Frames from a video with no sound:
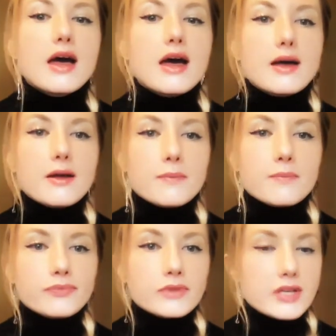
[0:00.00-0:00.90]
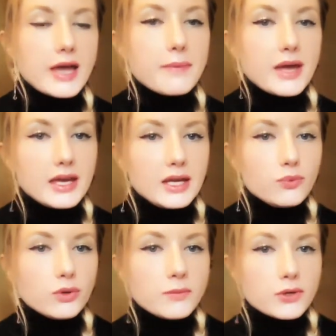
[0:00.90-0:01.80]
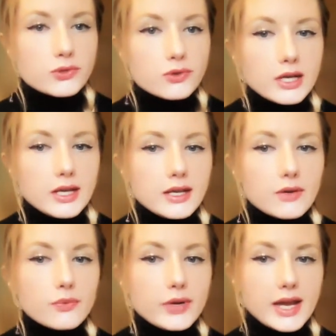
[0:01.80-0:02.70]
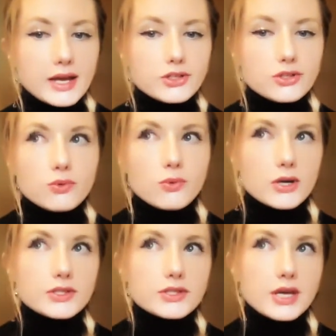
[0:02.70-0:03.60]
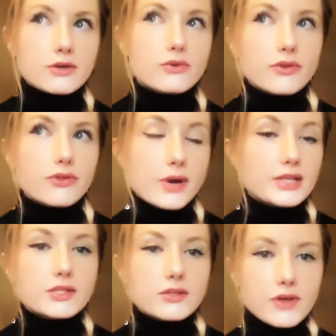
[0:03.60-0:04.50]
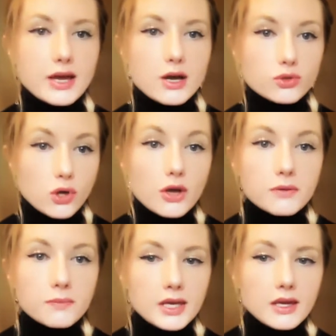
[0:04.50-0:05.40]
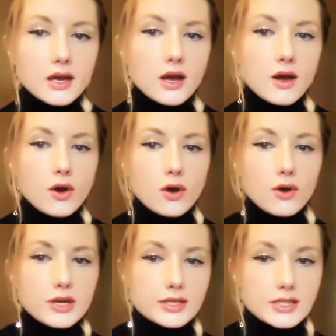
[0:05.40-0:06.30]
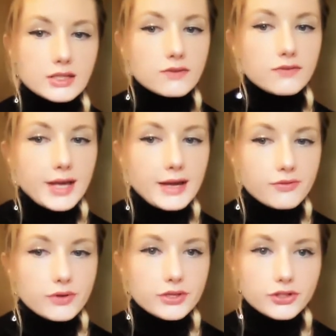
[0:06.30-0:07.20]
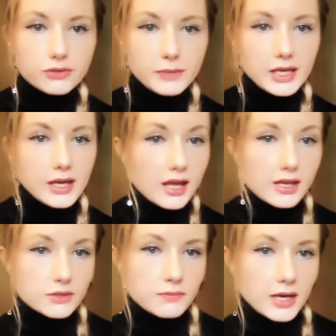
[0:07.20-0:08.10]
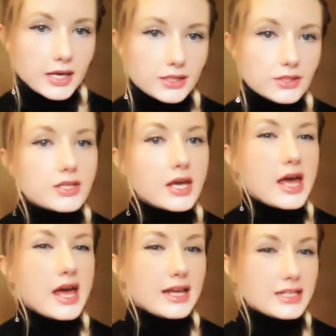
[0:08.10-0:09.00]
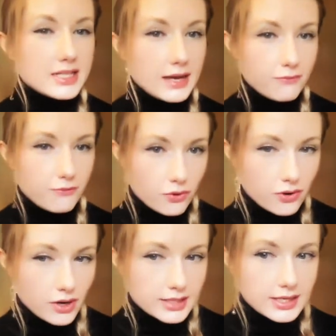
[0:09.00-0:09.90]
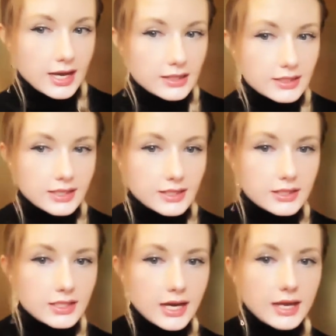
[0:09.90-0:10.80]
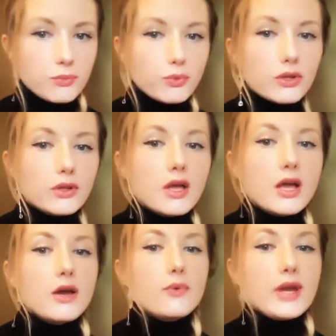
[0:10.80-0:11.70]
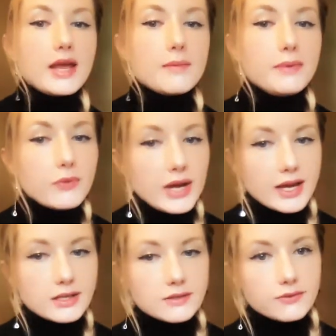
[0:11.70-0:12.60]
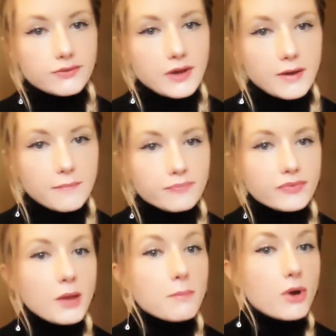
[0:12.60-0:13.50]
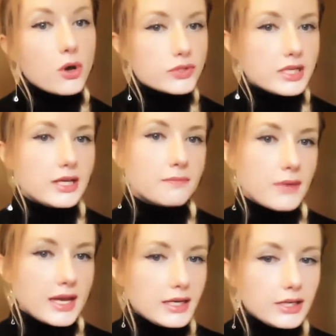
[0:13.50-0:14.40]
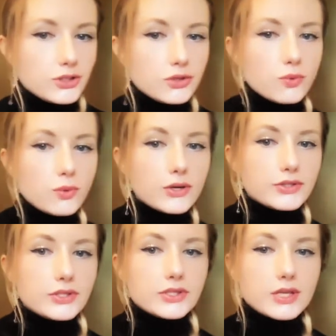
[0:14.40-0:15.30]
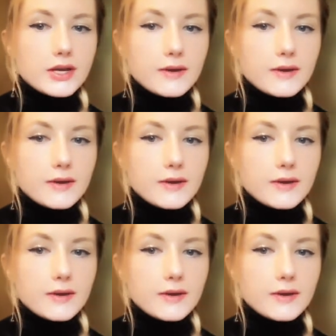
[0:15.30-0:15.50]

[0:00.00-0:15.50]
type 8 will mostly react towards the threats of their autonomy or their sense of leverage being undermined. And type 4, as a heart center type, will be reactive mostly and mainly towards